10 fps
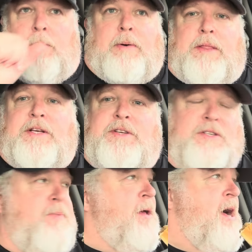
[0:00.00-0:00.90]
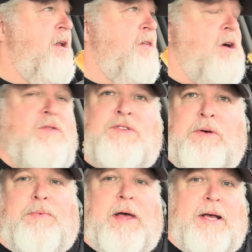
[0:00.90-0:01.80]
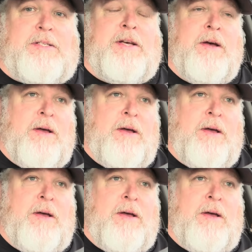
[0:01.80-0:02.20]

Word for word: but this used to be kind of the go-to place.